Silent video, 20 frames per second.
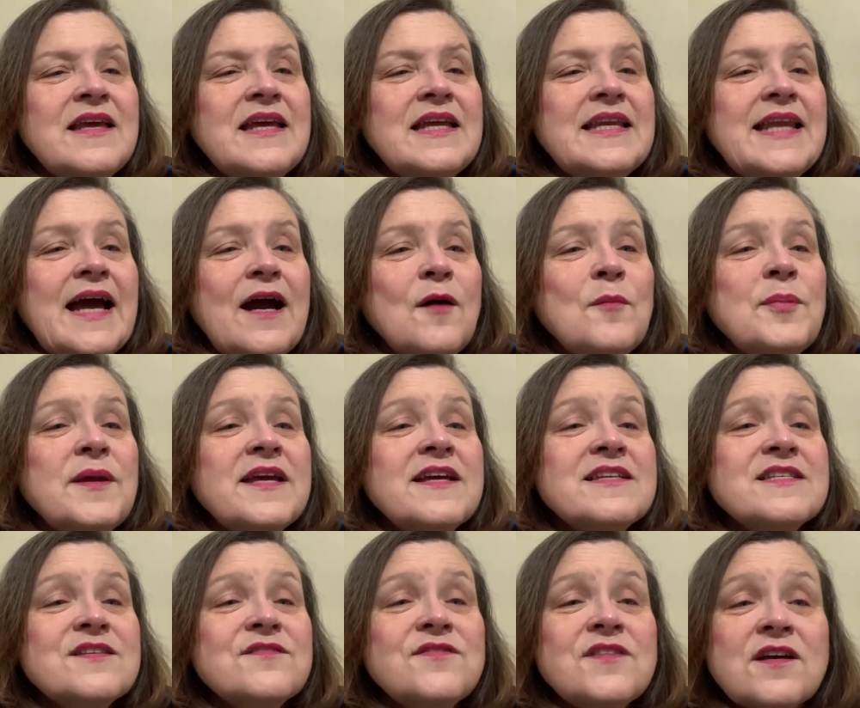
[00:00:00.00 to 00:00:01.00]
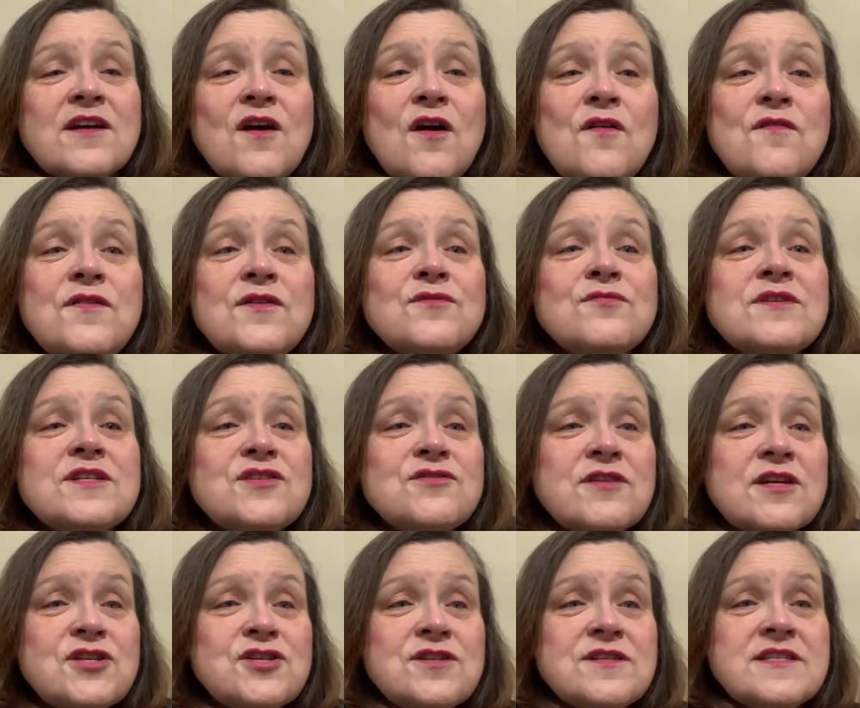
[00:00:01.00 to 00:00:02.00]
Now, because of the COVID
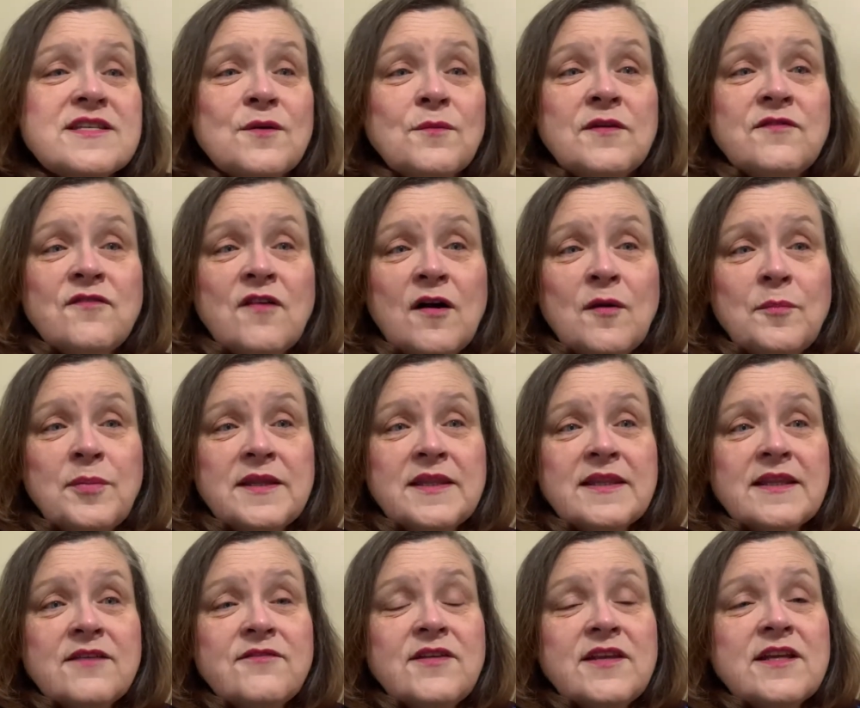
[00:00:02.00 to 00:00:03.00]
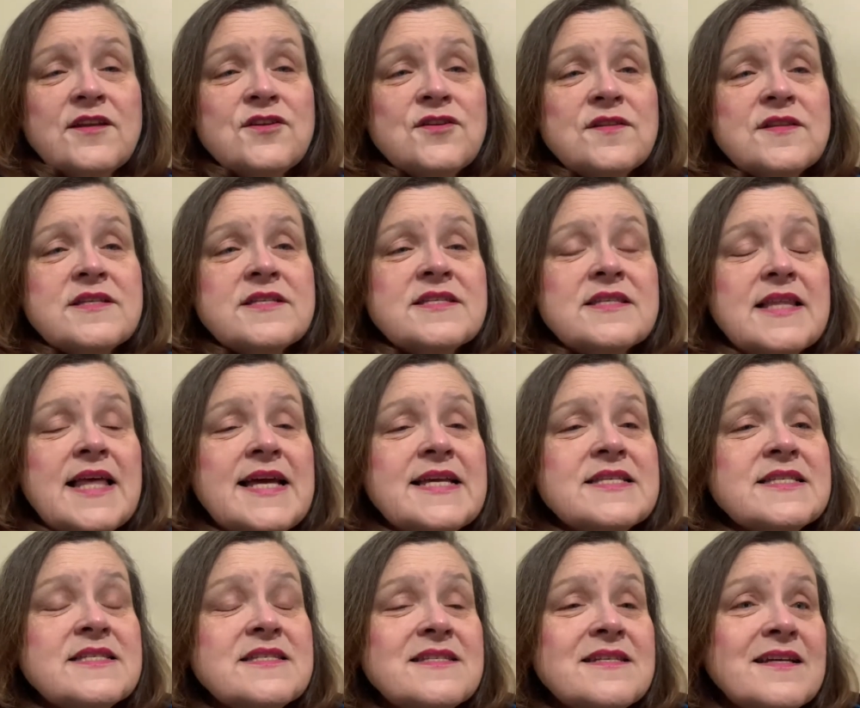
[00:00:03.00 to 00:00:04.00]
restrictions that we've all been living under this
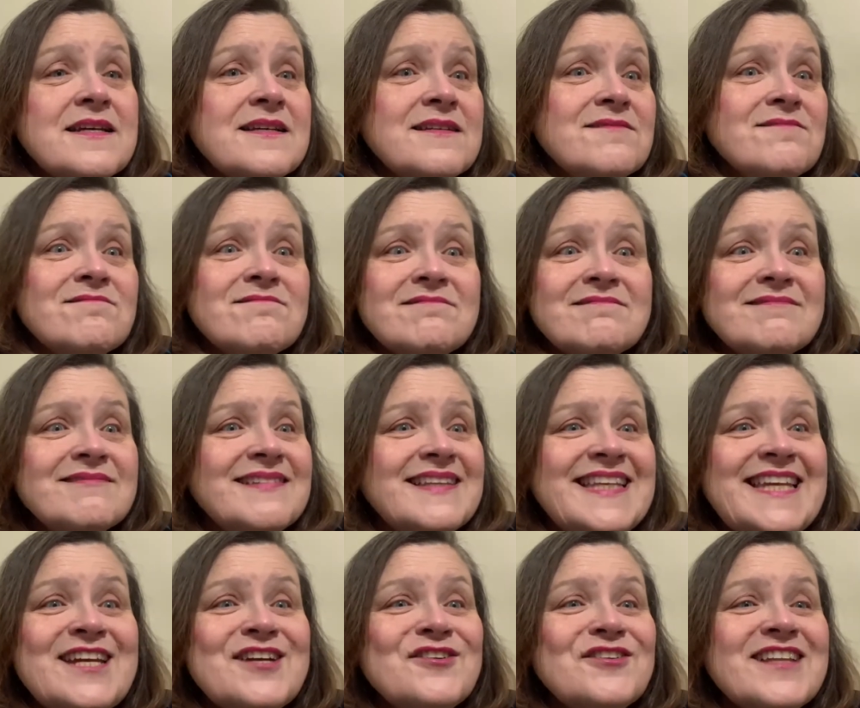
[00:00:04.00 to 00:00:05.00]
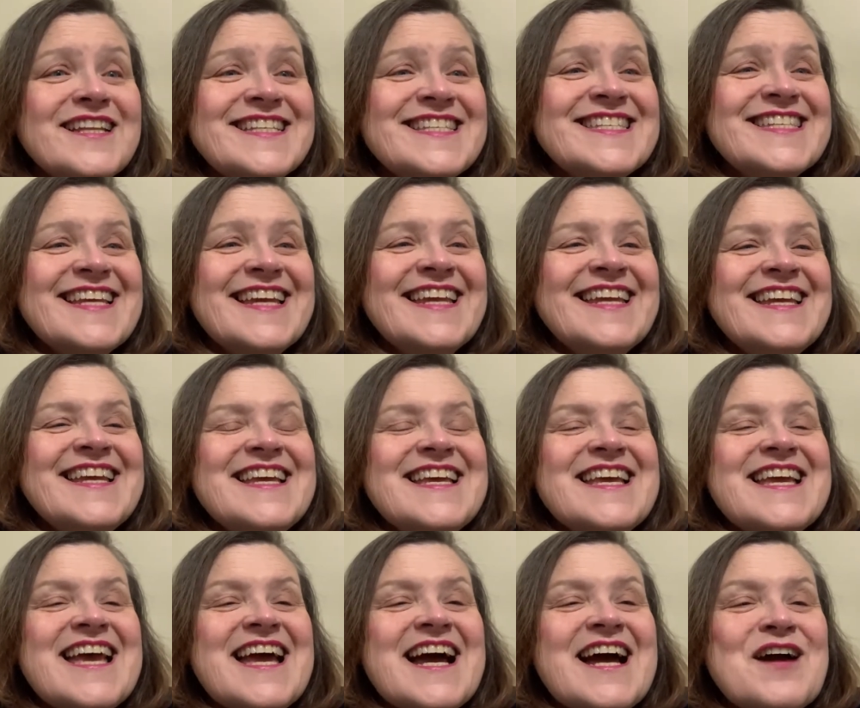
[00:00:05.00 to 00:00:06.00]
last year, let's say,
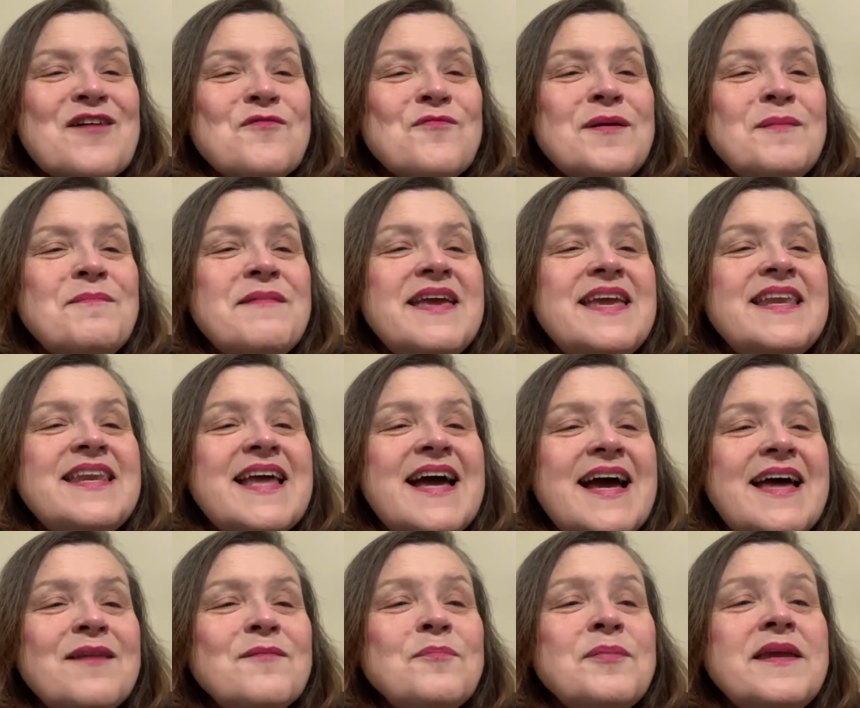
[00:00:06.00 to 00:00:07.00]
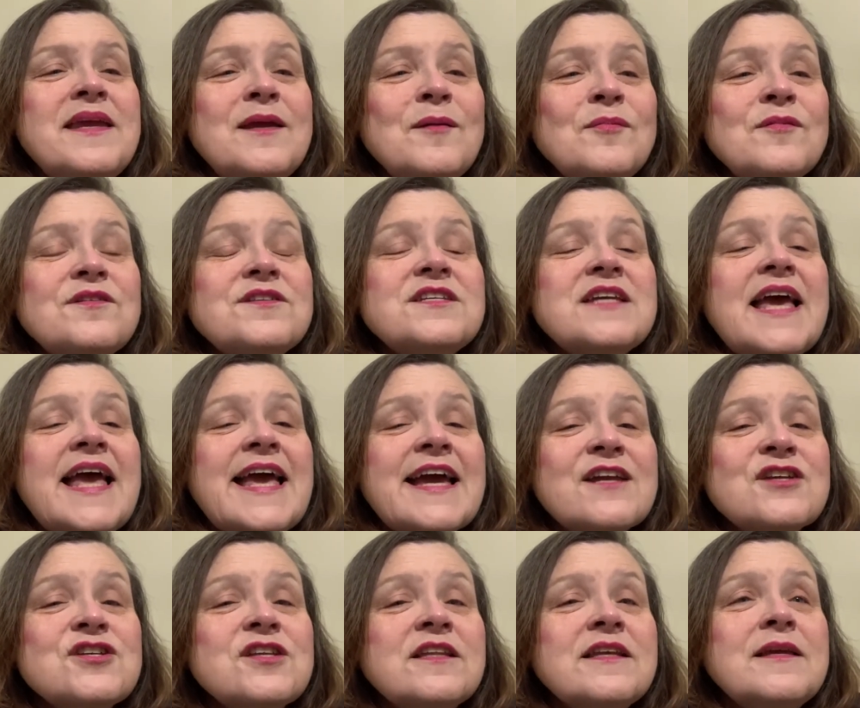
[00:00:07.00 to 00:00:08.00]
we may not be able to
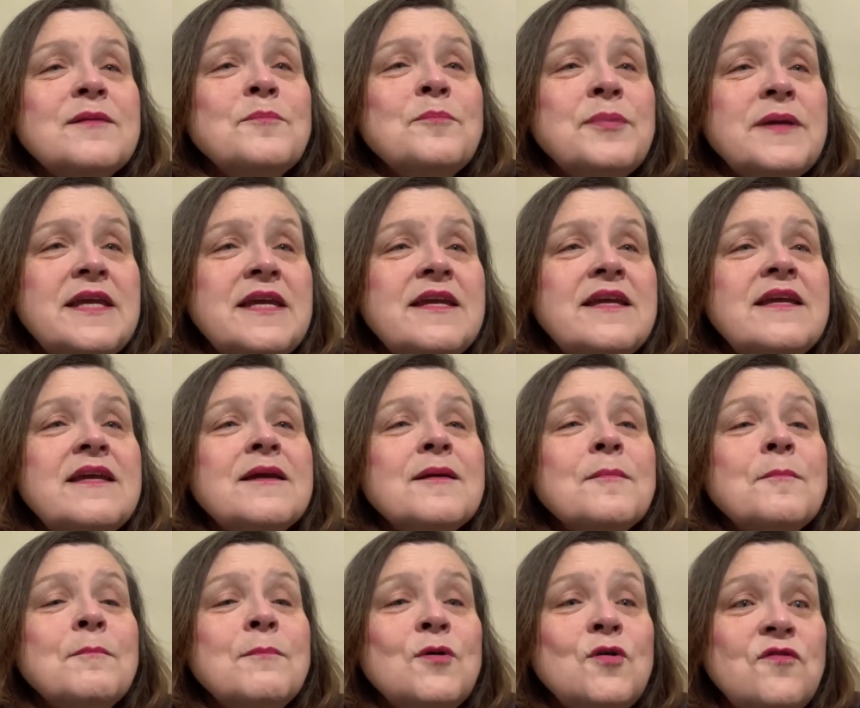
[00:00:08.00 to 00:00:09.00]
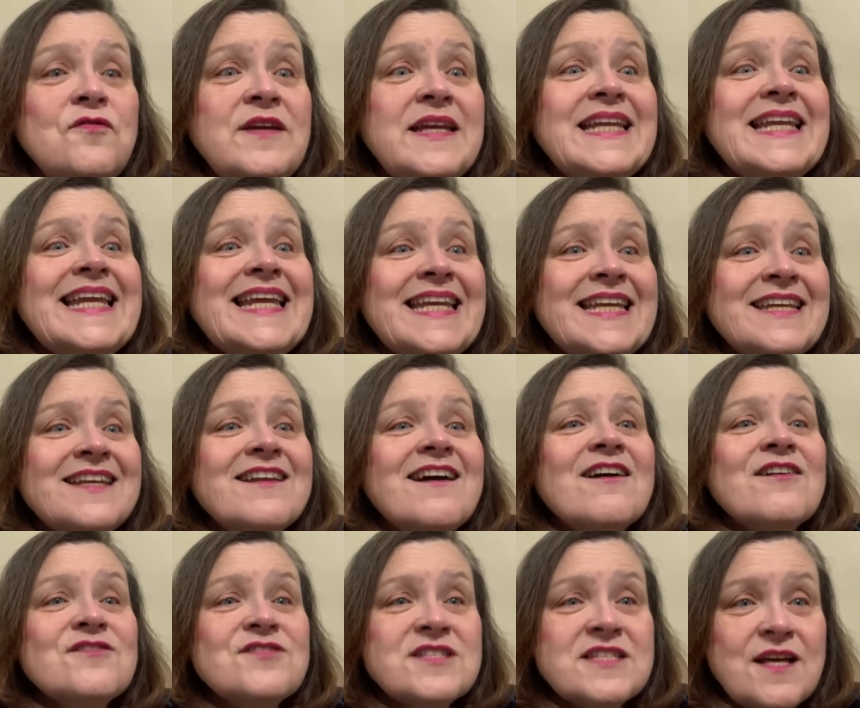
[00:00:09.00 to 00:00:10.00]
actually be moving in
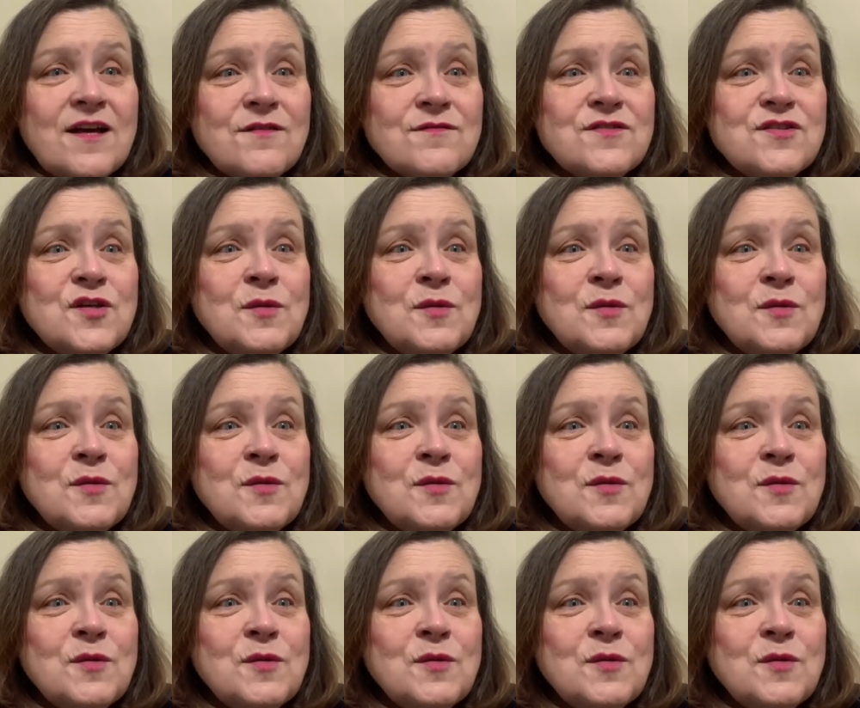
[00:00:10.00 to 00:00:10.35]
ourselves.